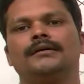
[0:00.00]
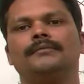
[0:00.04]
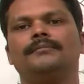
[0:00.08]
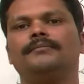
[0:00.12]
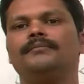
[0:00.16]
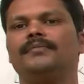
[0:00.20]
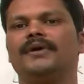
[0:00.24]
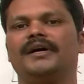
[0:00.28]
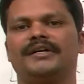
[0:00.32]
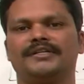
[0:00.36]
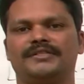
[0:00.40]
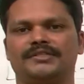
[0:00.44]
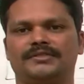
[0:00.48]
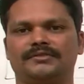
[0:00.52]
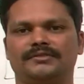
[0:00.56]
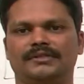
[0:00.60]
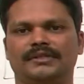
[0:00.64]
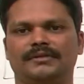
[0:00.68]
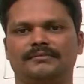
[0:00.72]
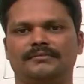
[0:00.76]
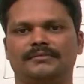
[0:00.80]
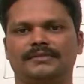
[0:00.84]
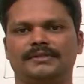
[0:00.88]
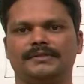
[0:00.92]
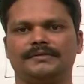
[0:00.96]
positive
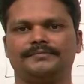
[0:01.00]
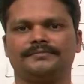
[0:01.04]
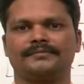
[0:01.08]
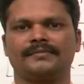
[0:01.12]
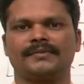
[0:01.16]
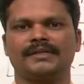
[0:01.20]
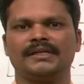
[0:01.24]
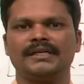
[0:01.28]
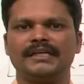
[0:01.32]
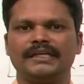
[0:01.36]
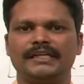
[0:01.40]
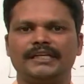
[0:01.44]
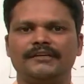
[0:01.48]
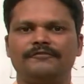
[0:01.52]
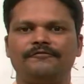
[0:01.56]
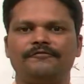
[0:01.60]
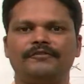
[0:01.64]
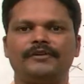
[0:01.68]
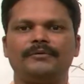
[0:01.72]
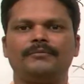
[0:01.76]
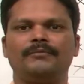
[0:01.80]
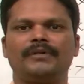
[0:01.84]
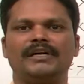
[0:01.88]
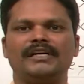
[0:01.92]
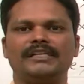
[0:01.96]
number. If
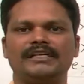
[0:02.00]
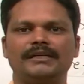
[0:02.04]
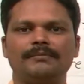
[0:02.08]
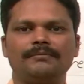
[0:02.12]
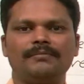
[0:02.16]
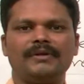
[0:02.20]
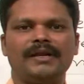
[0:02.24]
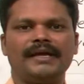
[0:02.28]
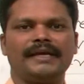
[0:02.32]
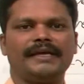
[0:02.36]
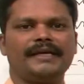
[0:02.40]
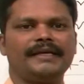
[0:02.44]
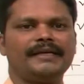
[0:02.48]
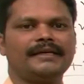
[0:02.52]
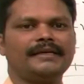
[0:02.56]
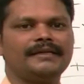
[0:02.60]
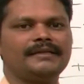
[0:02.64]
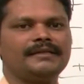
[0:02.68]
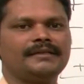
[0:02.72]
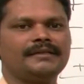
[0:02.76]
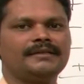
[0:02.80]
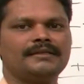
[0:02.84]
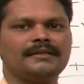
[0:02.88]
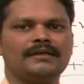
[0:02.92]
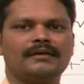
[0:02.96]
we multiply
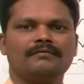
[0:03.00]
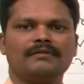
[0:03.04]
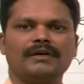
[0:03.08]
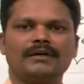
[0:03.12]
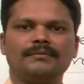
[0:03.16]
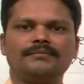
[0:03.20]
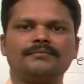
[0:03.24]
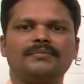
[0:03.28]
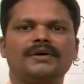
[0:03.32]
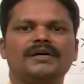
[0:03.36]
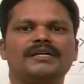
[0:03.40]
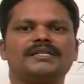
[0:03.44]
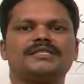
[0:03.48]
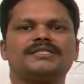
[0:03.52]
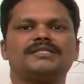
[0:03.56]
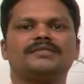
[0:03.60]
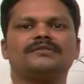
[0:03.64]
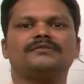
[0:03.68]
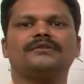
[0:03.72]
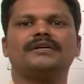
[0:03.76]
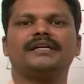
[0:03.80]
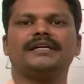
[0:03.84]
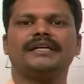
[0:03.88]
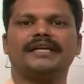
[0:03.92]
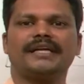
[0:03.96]
one positive,
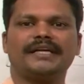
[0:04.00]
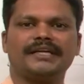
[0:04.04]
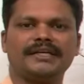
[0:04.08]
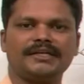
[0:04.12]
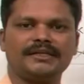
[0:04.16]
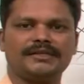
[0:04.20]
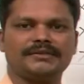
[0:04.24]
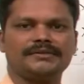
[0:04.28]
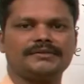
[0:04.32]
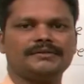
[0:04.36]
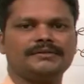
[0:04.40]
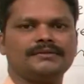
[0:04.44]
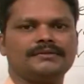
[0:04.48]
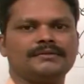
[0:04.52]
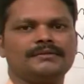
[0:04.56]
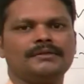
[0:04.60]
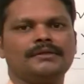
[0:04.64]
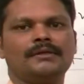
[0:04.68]
one negative,